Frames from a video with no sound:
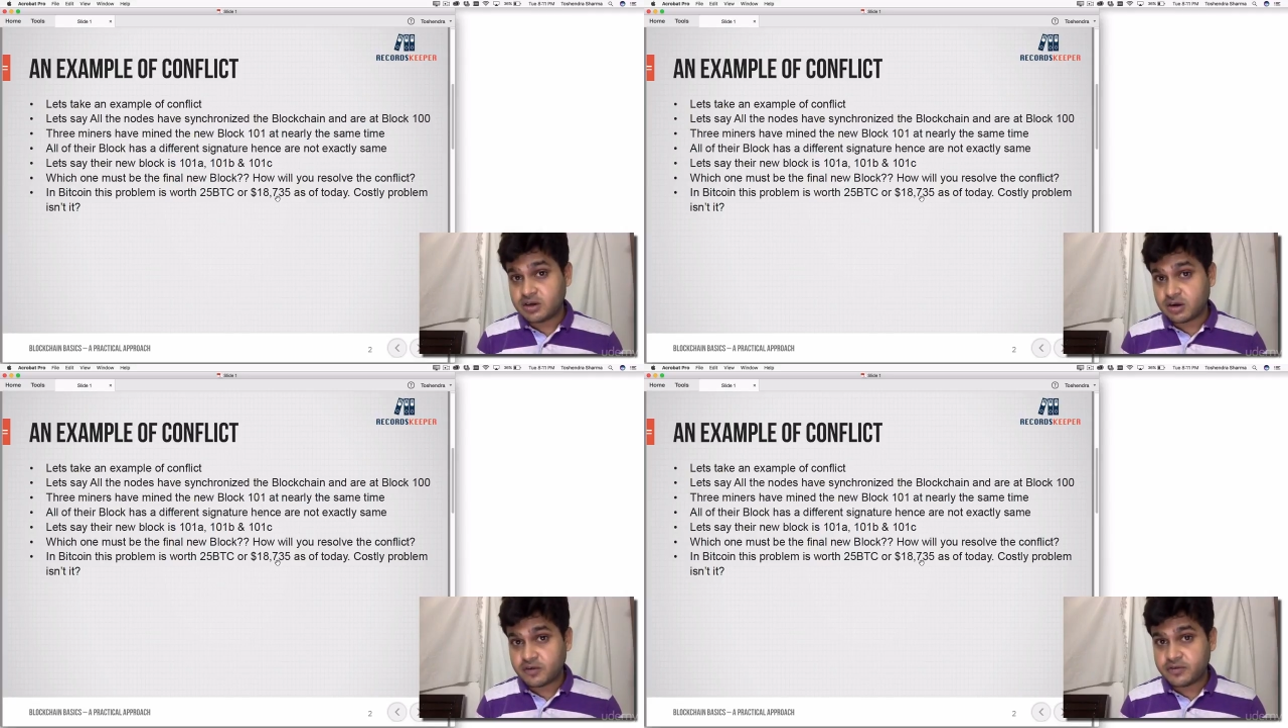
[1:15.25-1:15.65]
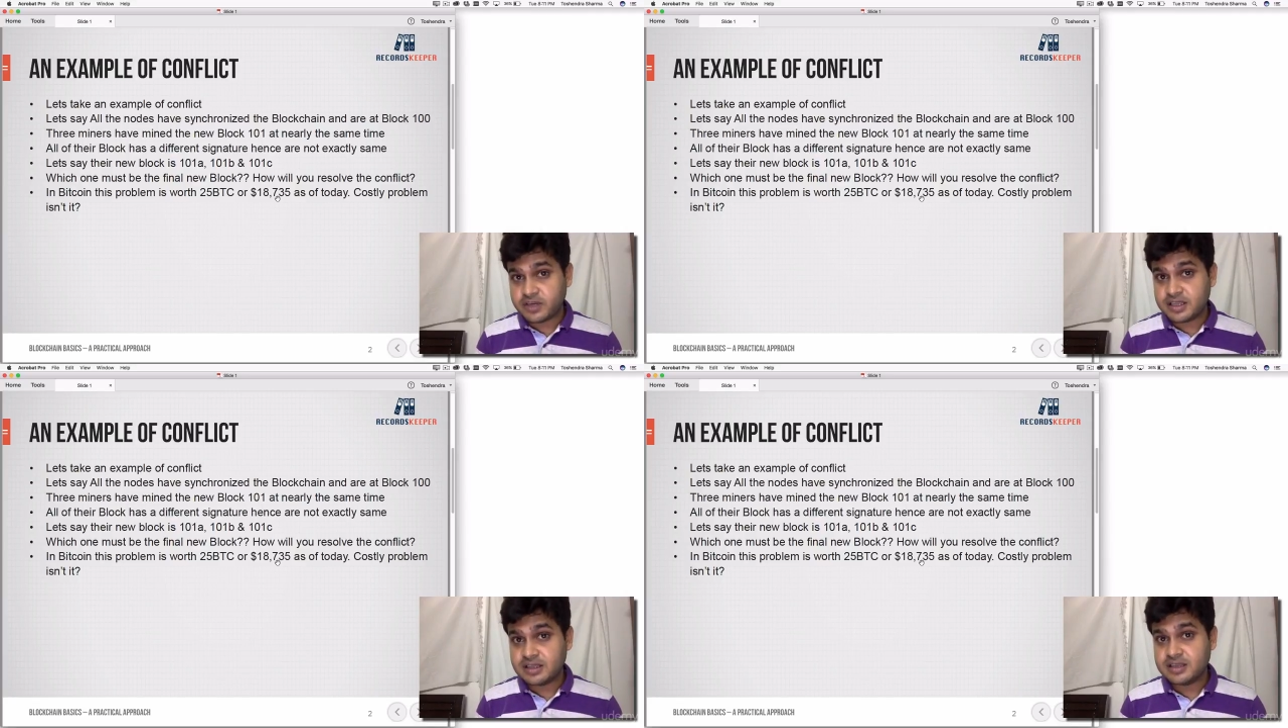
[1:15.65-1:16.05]
not
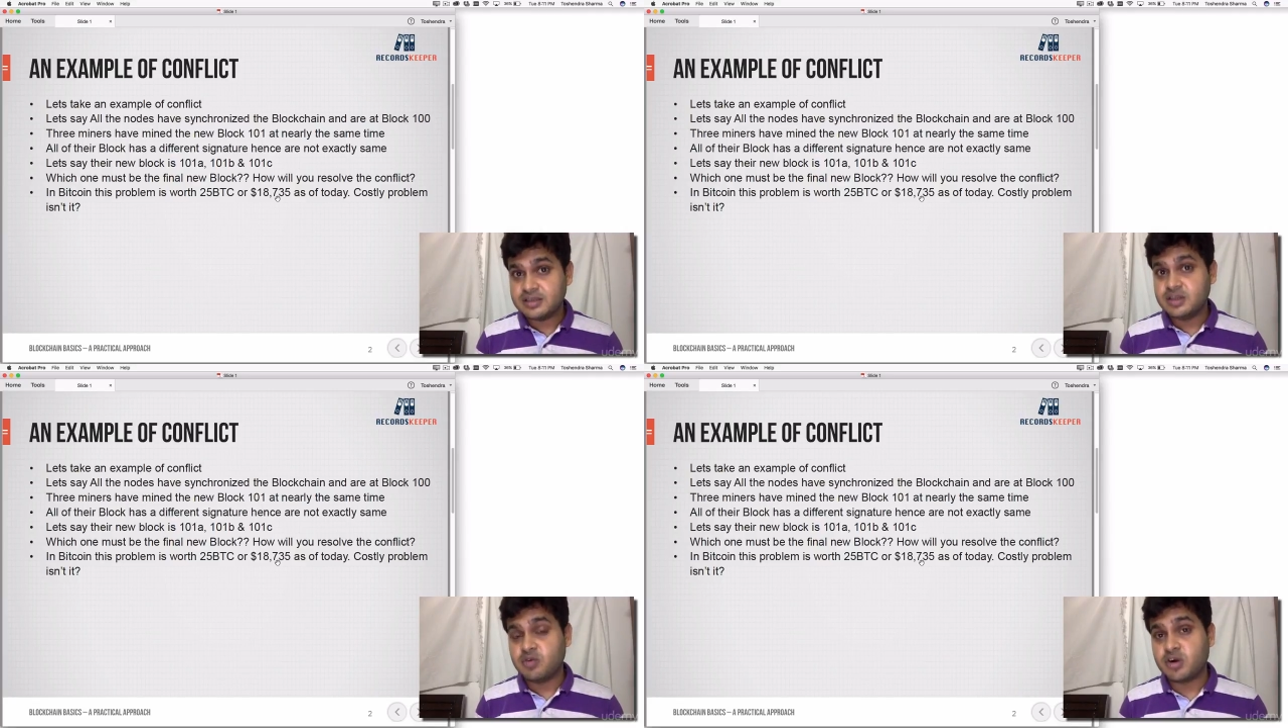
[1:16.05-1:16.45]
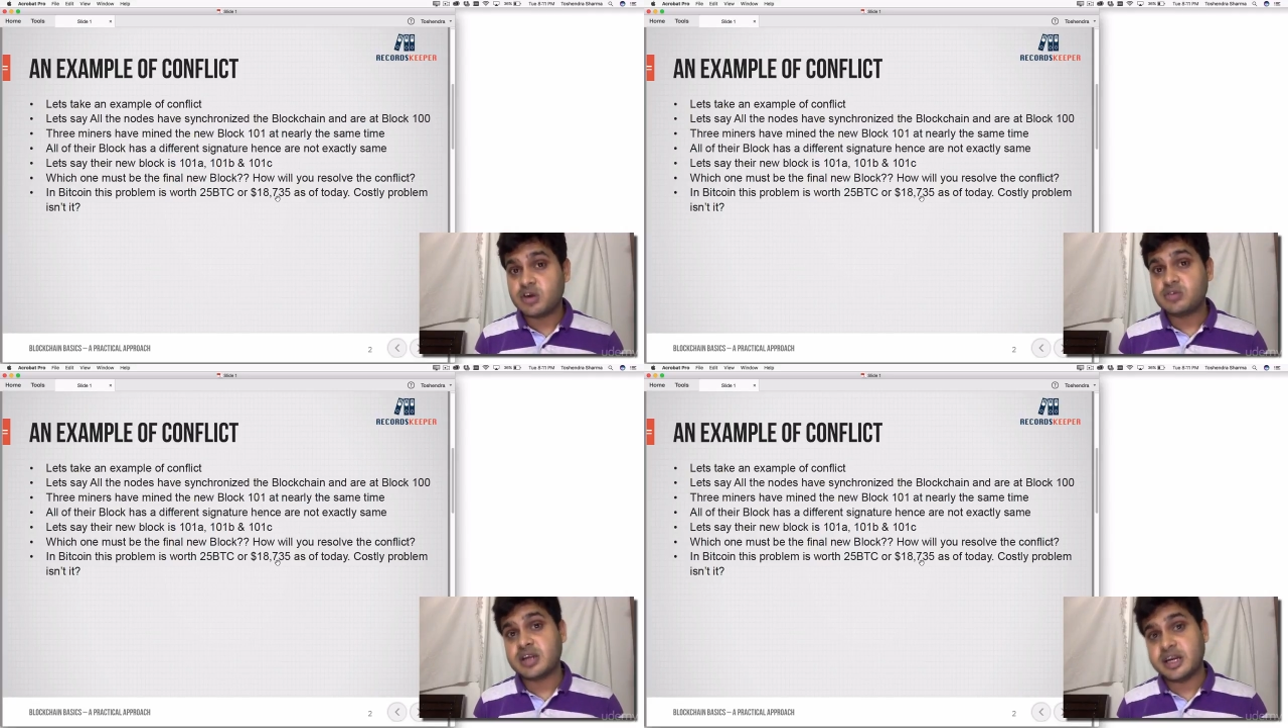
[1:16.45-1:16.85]
offering the
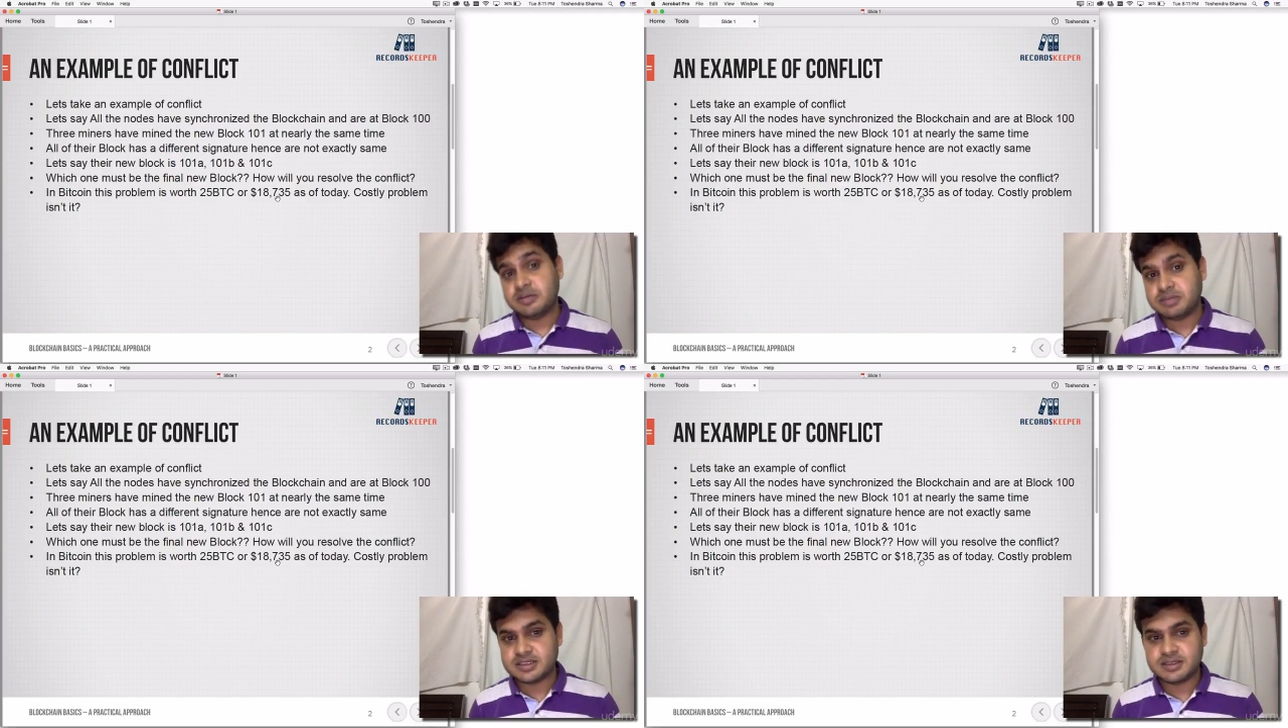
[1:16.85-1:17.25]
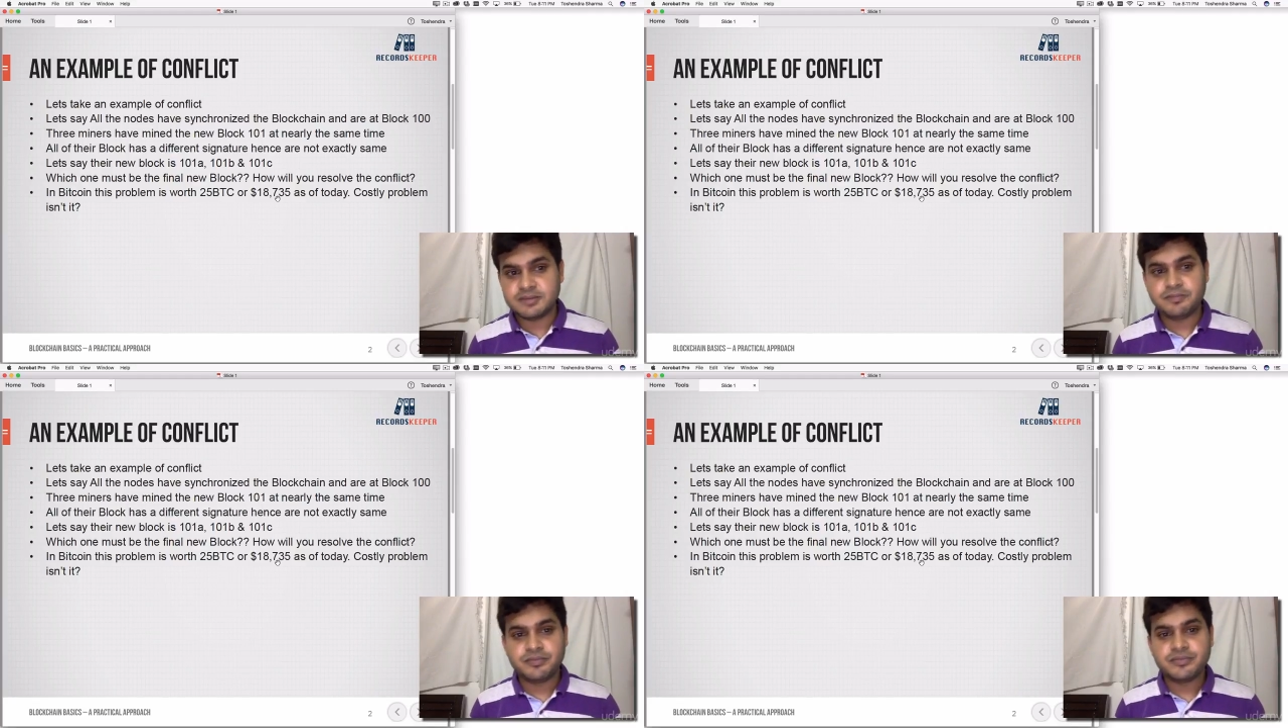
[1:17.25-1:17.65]
reward to the right person.